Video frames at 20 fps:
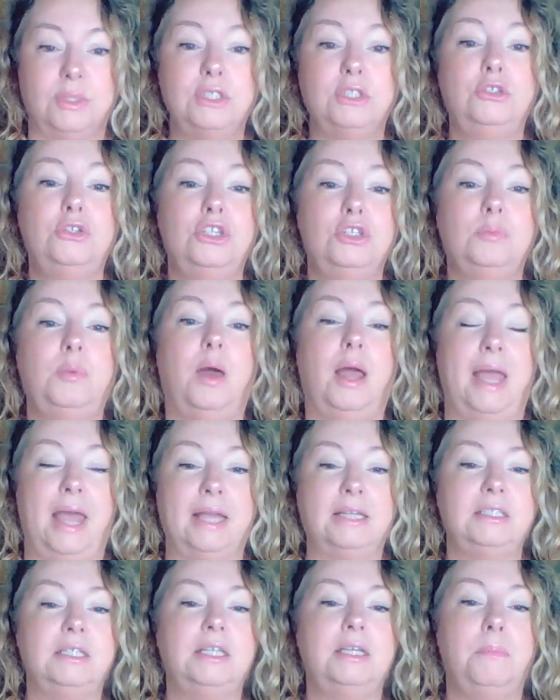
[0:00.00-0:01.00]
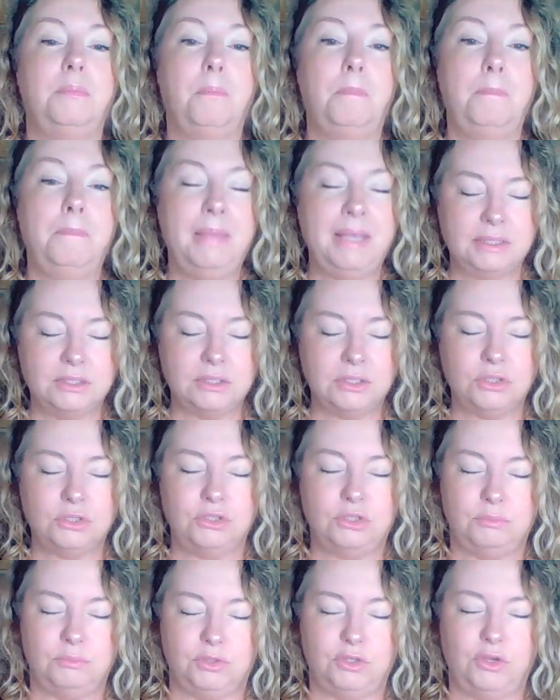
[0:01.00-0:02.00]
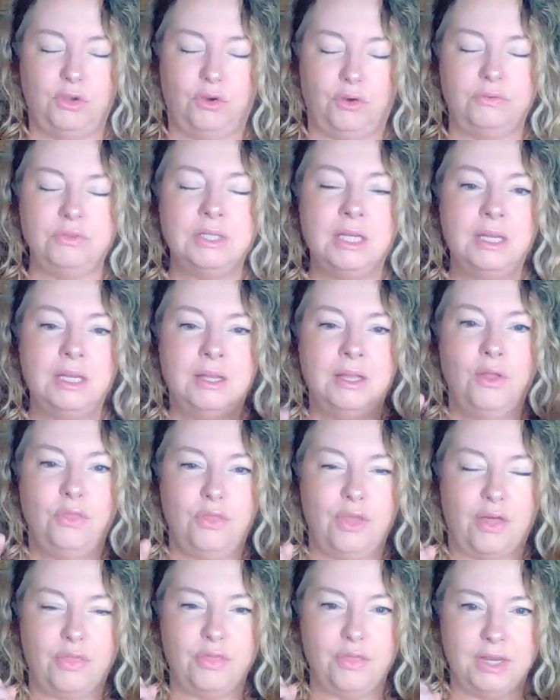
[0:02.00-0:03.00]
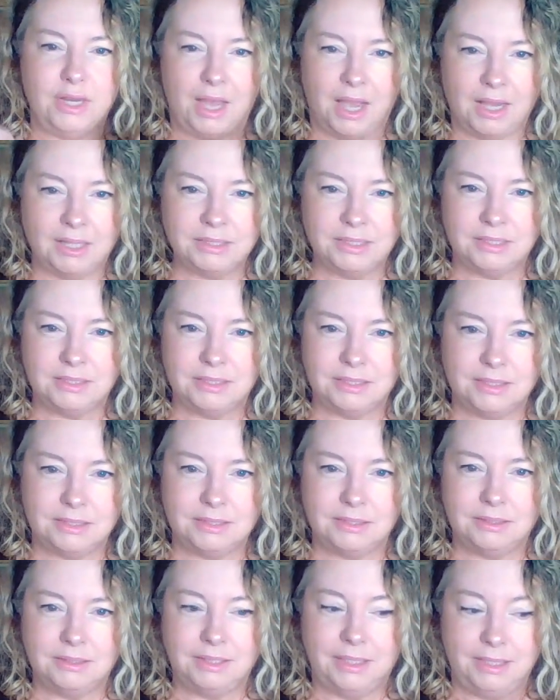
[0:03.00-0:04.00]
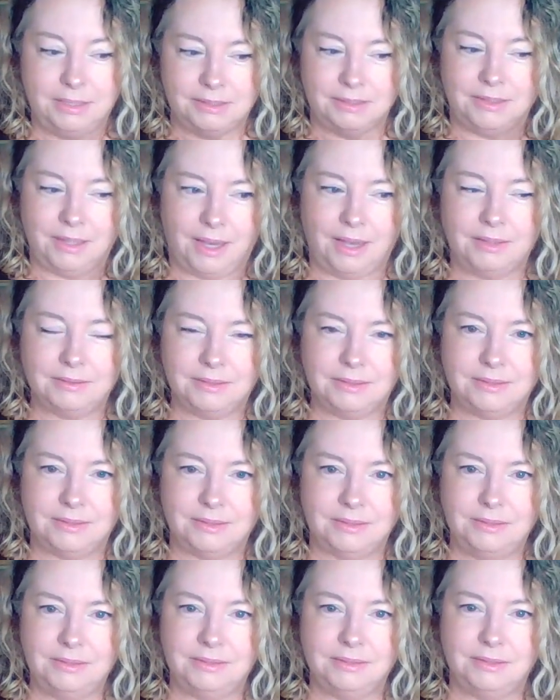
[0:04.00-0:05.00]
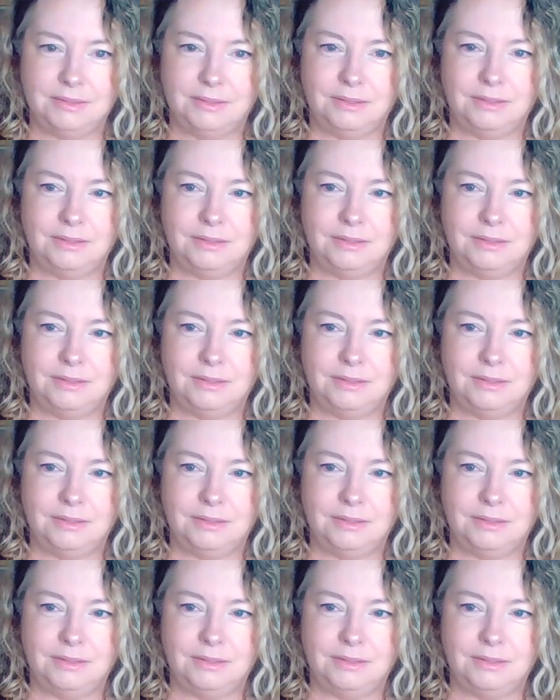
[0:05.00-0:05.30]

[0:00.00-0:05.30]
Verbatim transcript: once a new supplier actually admits to themselves that the narcissist is a narcissist,